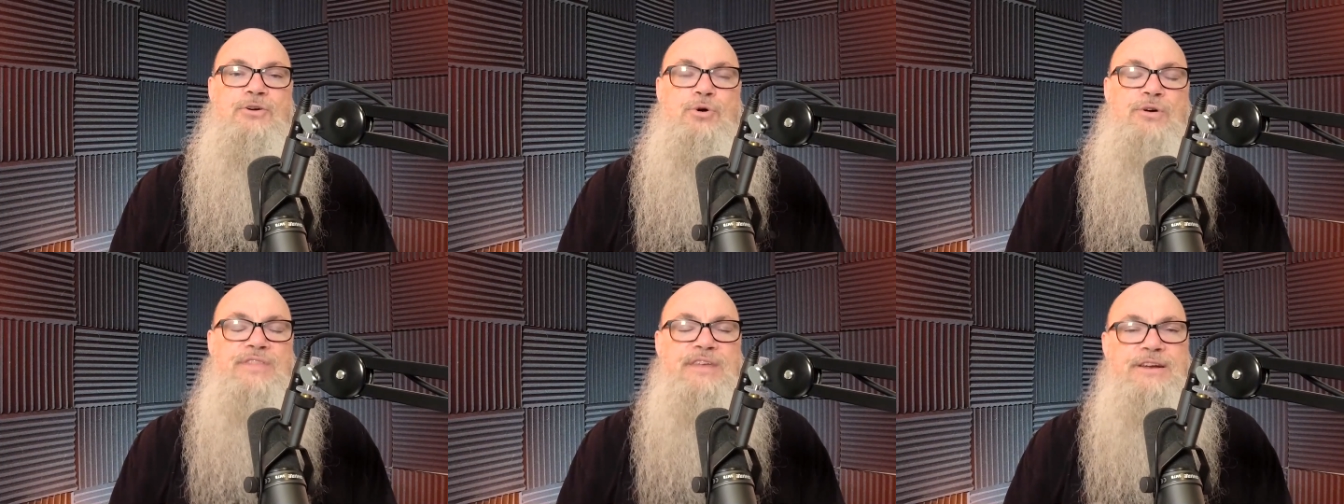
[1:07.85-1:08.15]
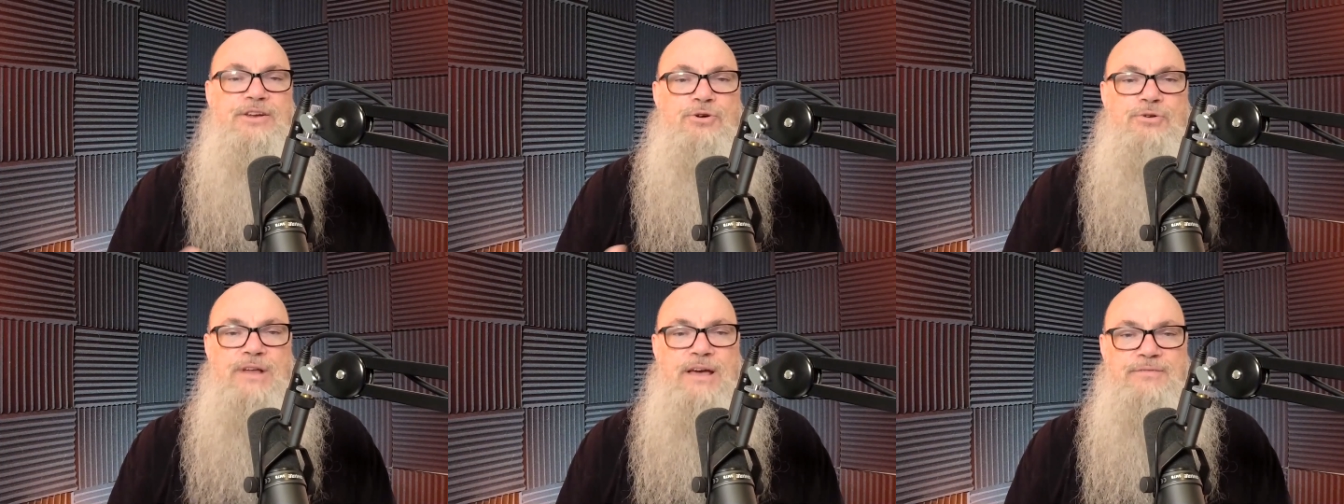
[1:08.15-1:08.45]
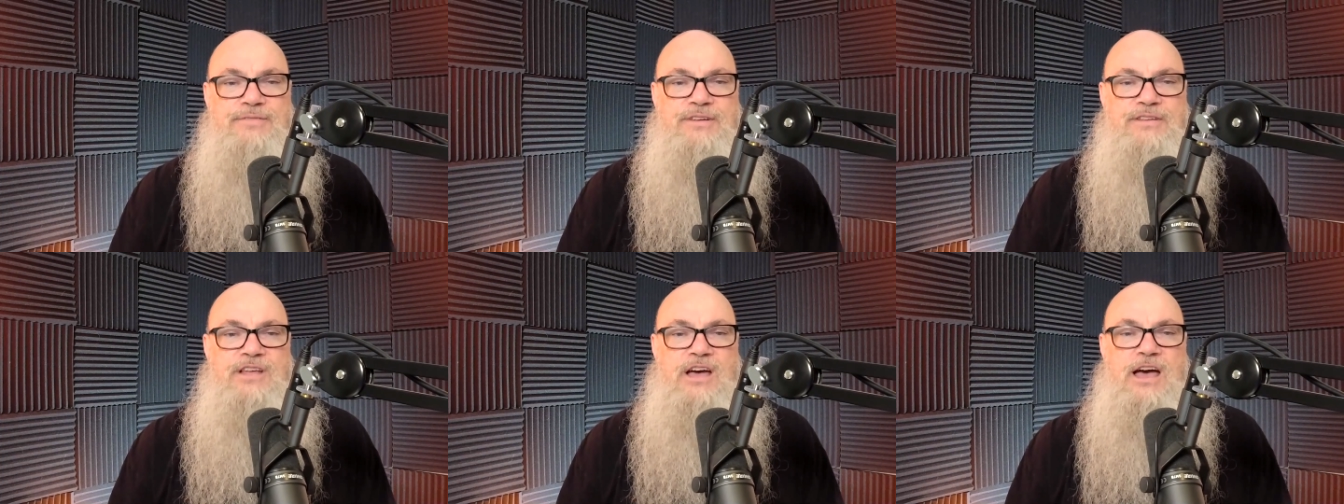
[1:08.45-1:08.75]
or they don't have
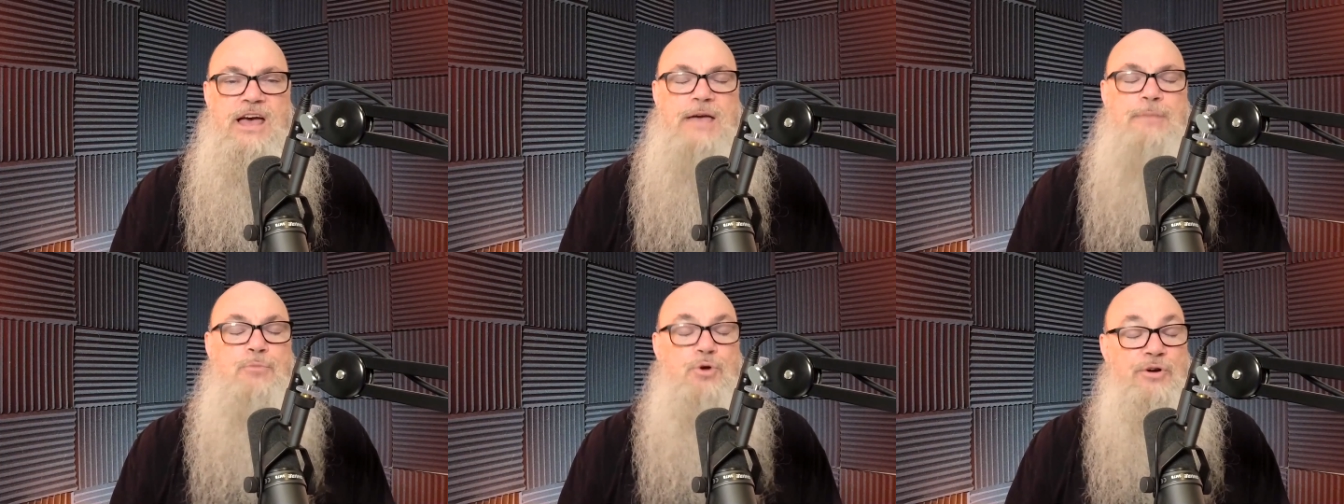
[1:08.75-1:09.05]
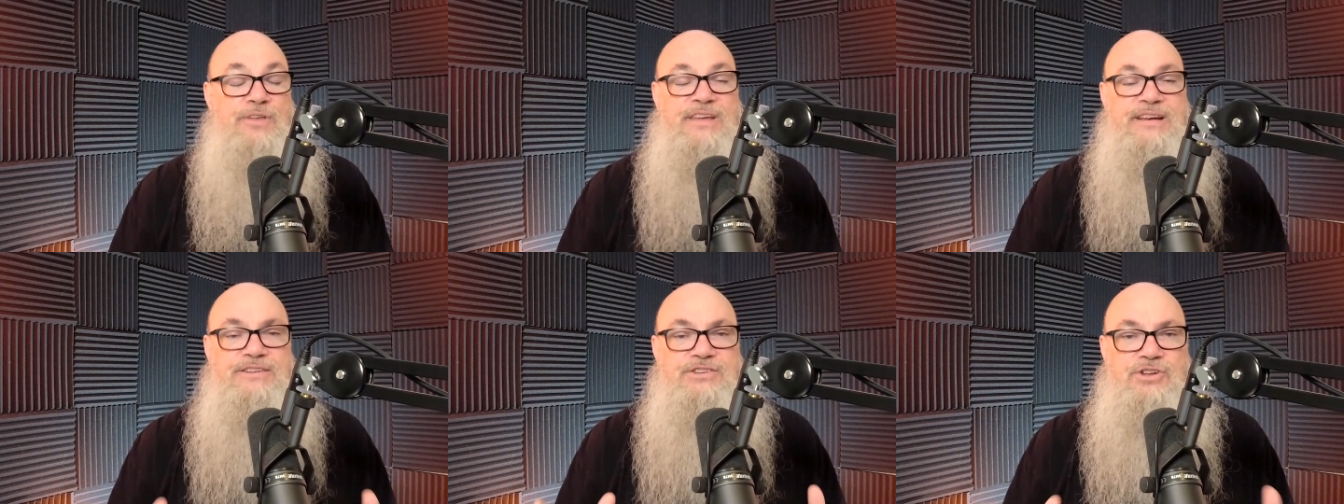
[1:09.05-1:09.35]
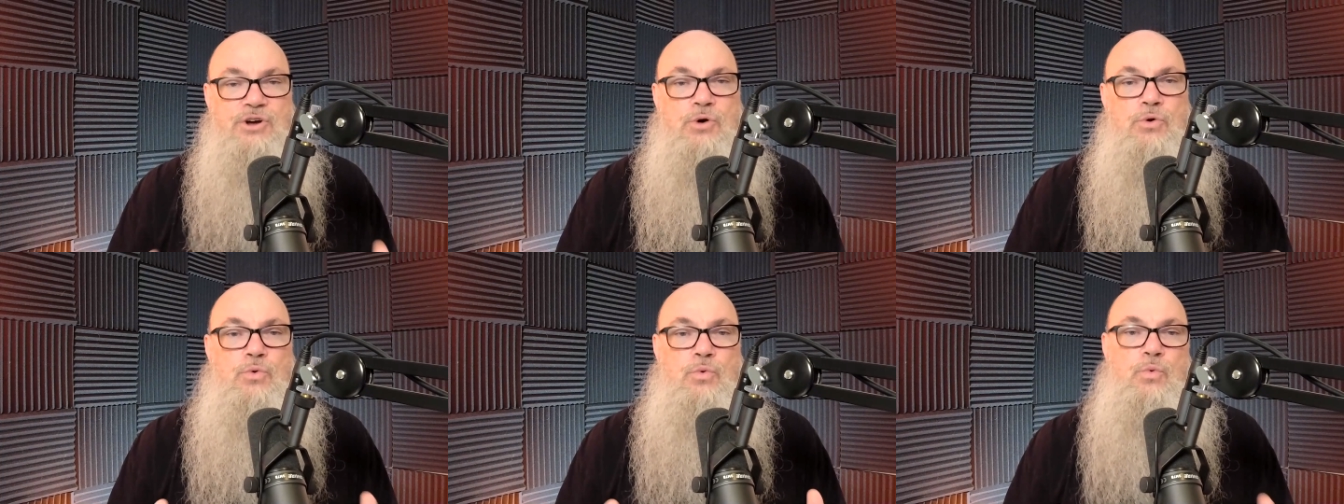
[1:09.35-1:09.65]
the time, or they
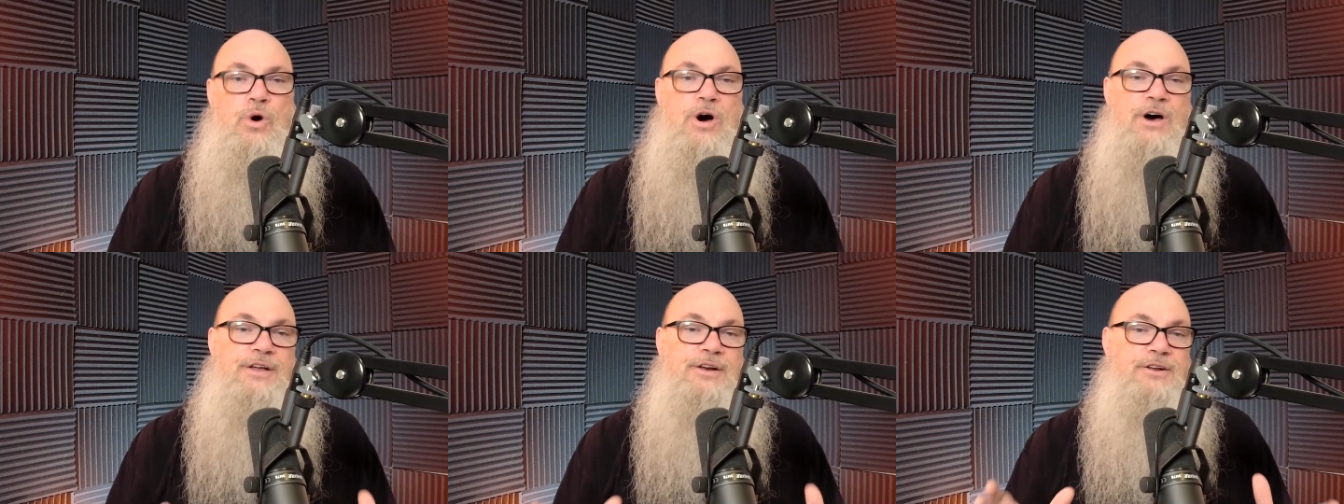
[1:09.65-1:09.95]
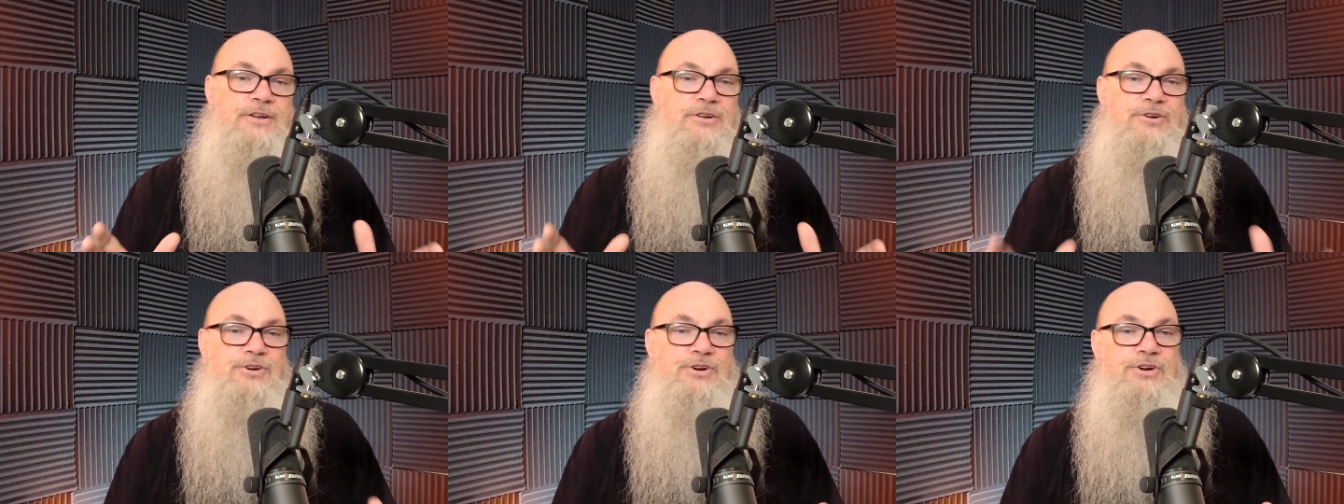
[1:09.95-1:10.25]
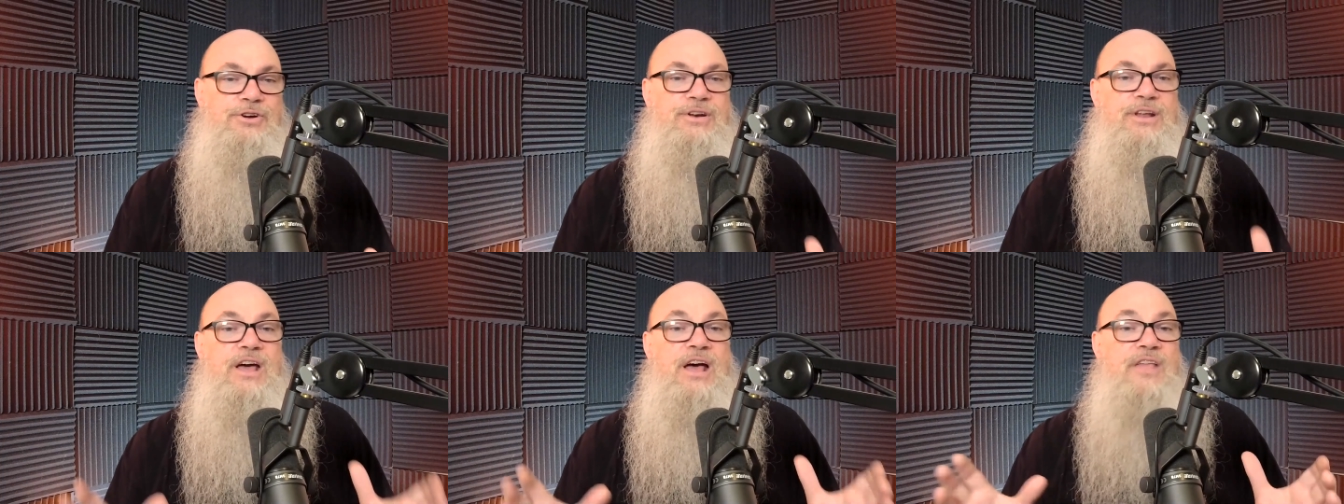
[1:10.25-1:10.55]
don't want to
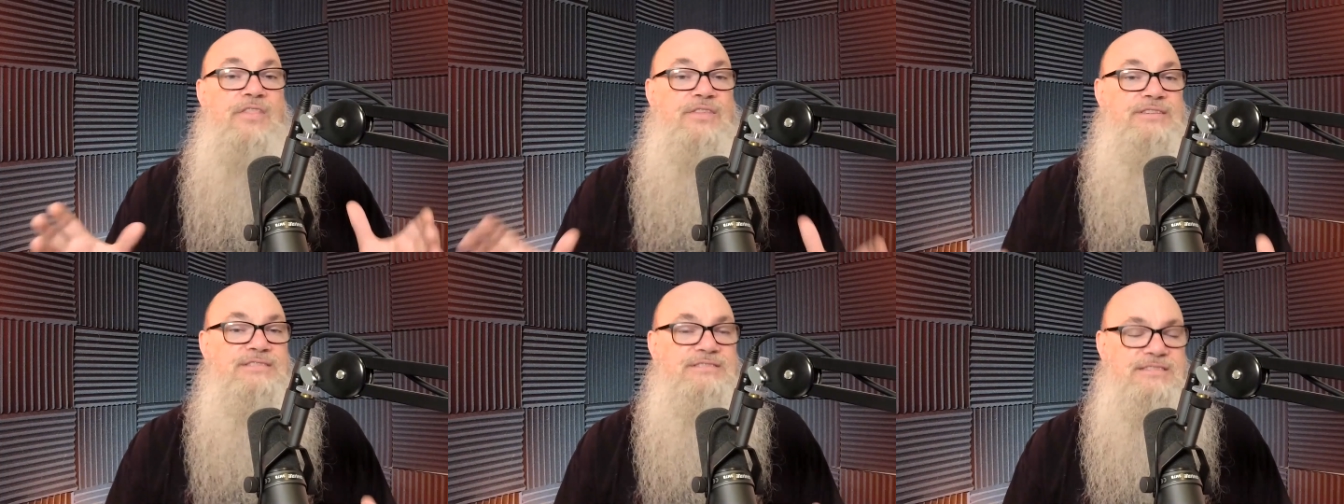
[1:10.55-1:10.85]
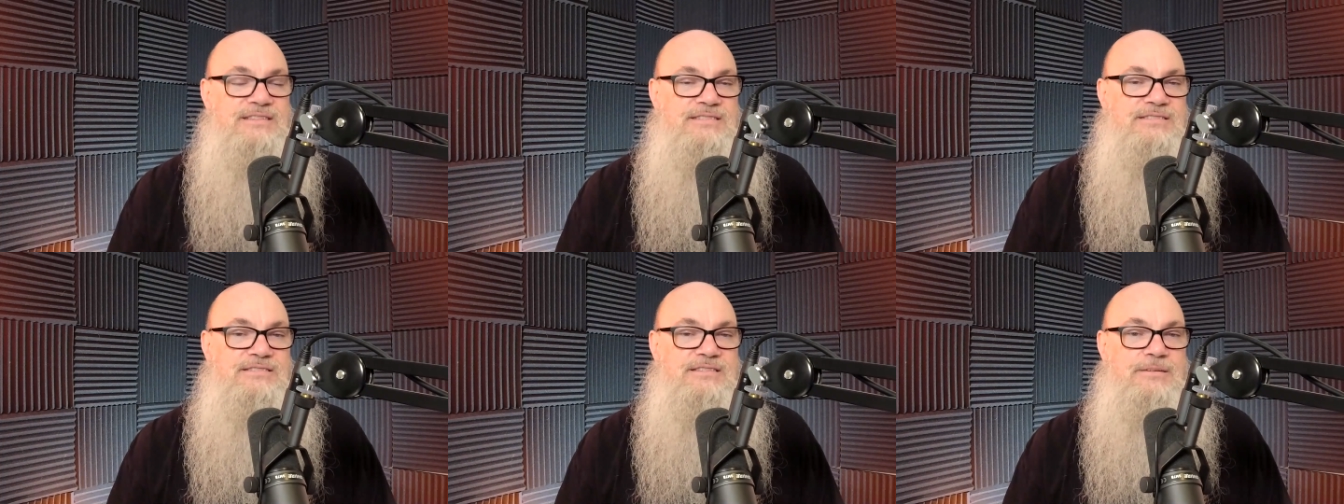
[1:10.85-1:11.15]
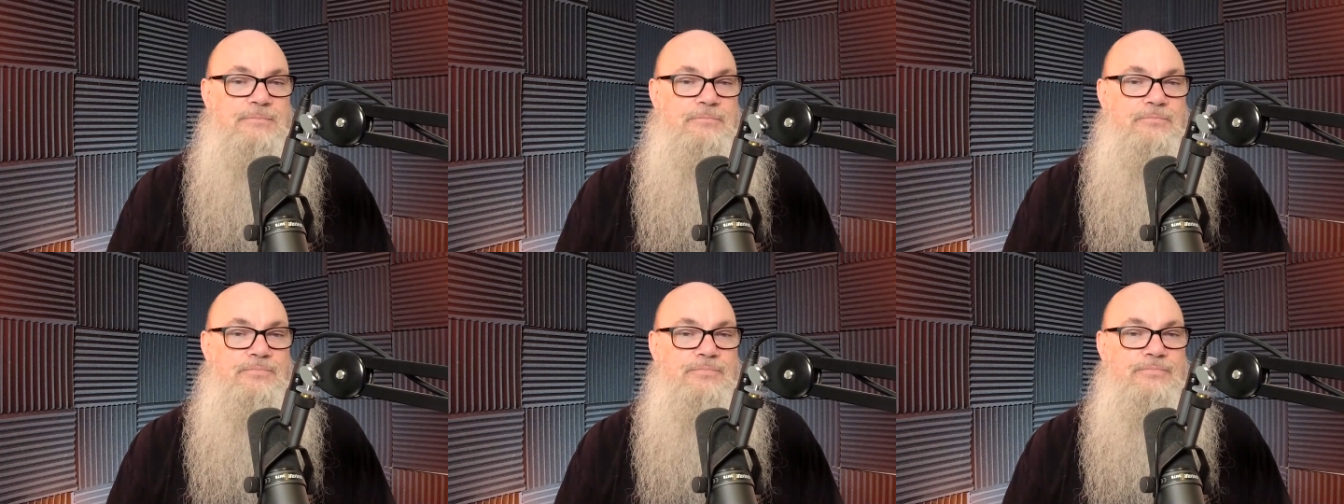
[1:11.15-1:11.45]
learn the
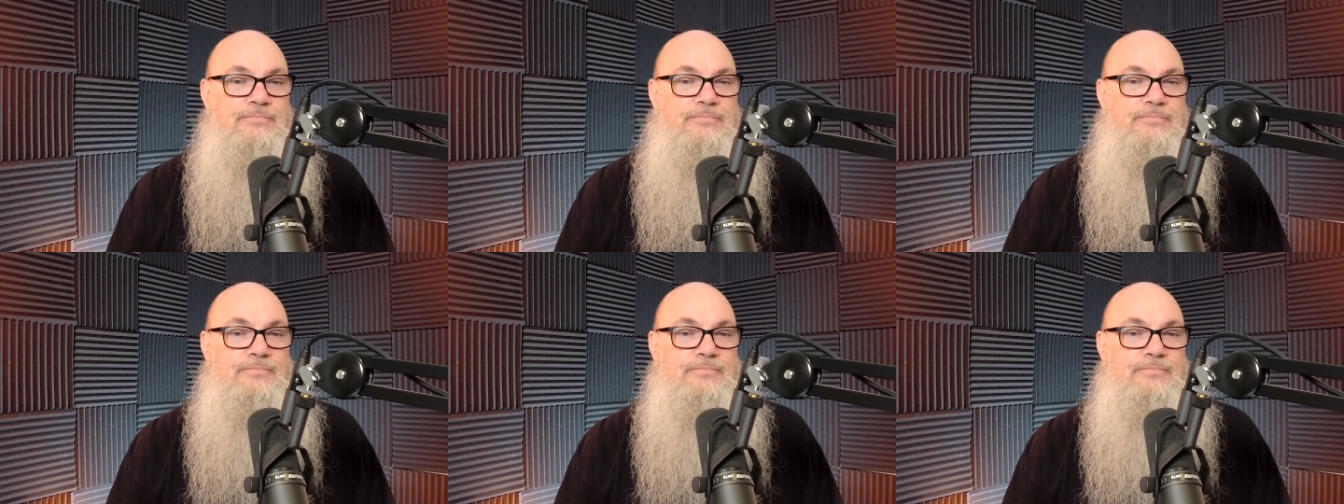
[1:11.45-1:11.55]
system.